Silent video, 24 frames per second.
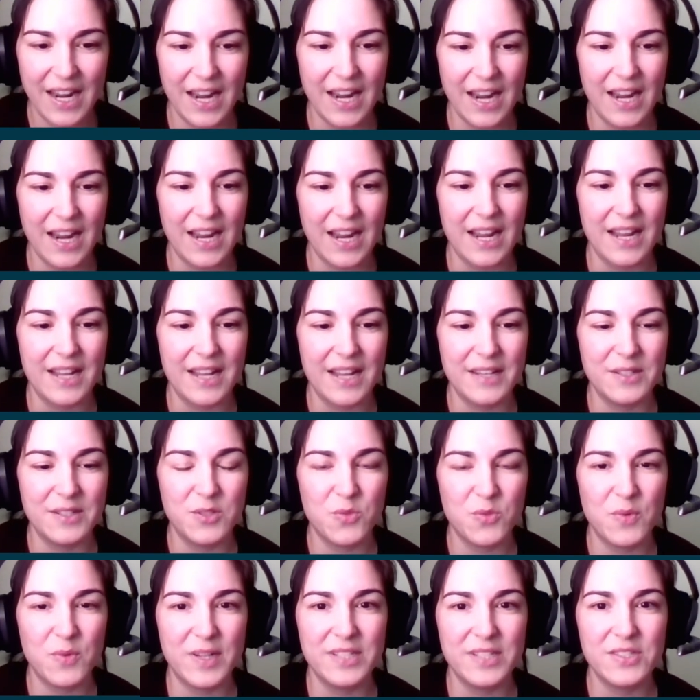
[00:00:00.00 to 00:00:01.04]
and
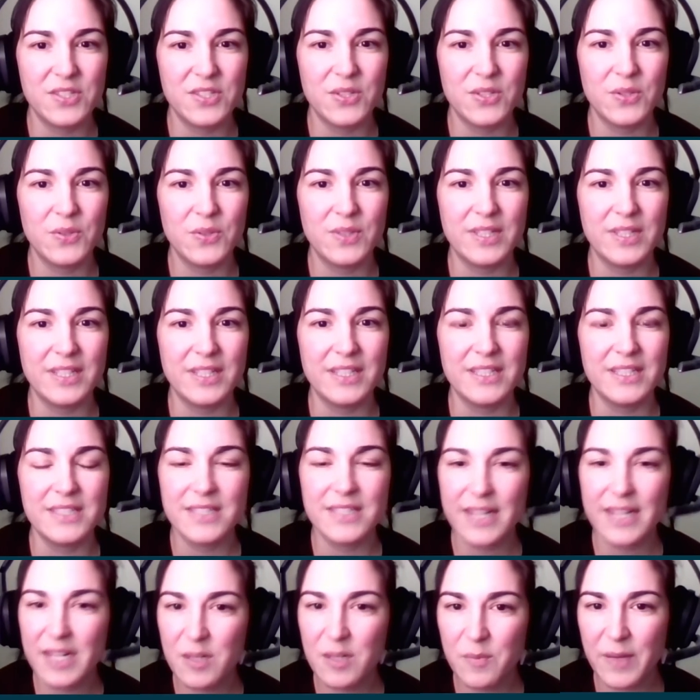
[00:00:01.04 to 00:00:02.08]
went to the
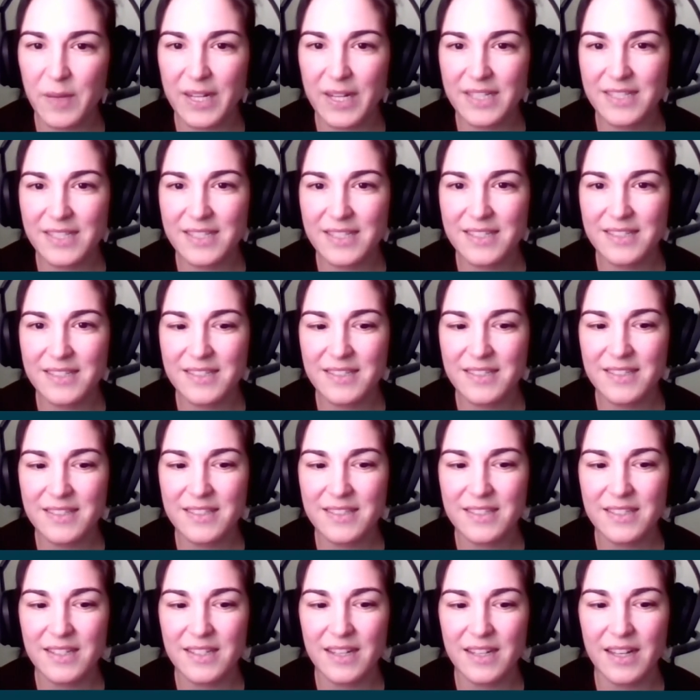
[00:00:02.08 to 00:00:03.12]

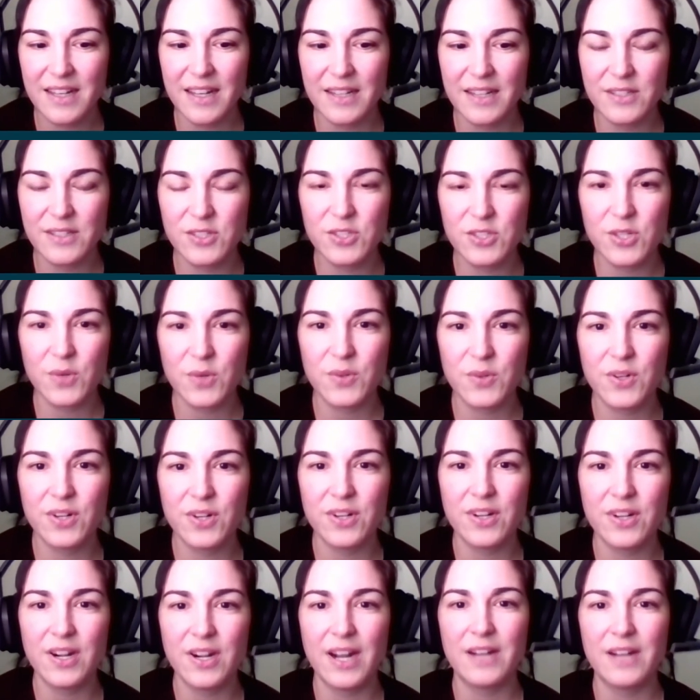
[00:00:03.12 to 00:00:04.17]
databases and showed
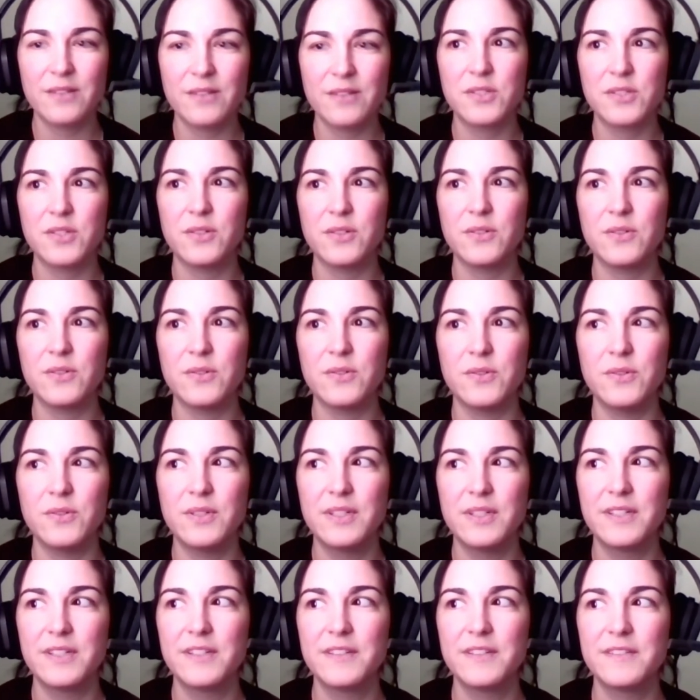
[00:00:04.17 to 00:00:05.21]
her how to
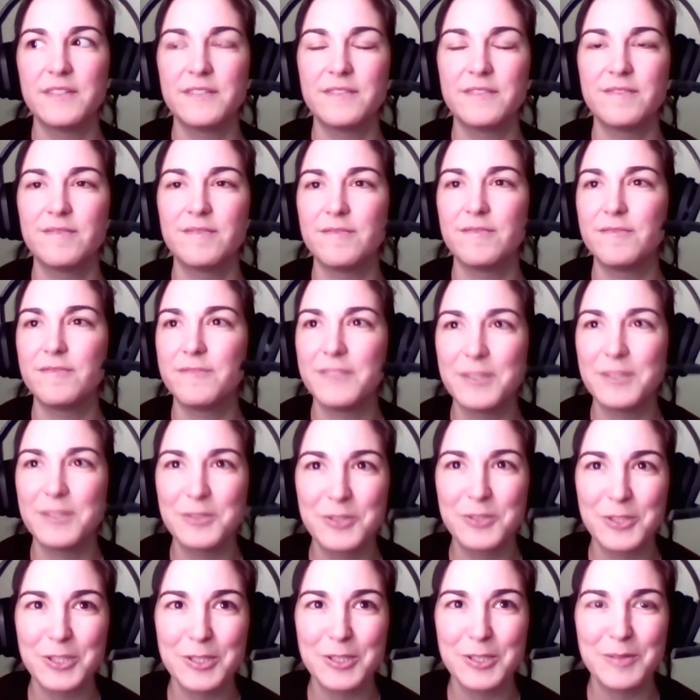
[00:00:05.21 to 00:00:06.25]

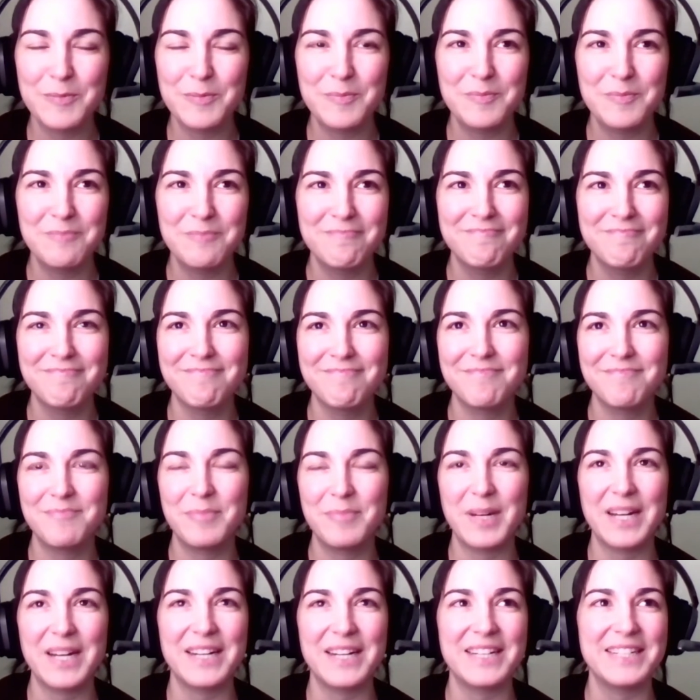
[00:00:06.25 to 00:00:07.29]
filter
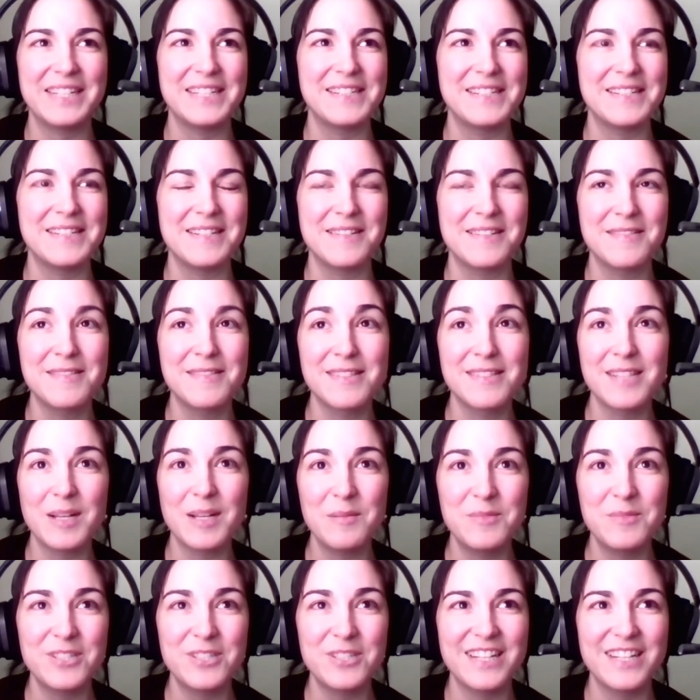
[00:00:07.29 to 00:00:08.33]
by
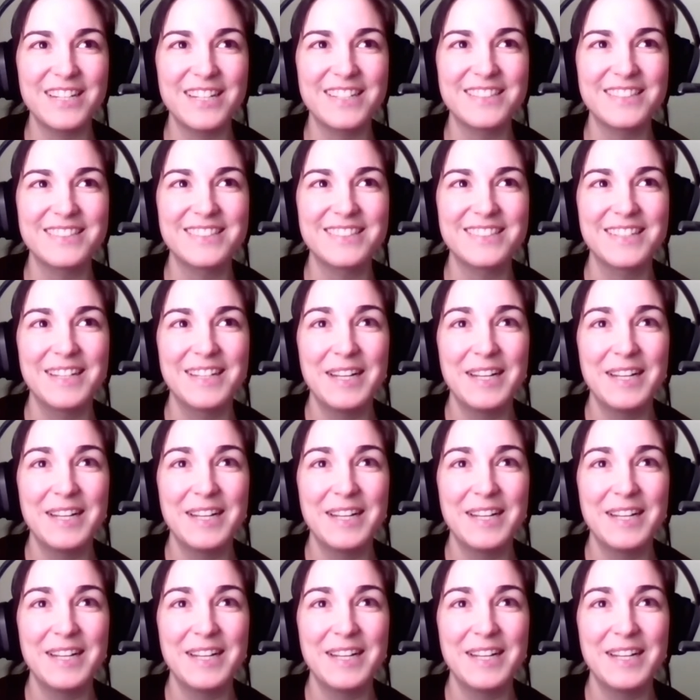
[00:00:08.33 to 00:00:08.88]
subject,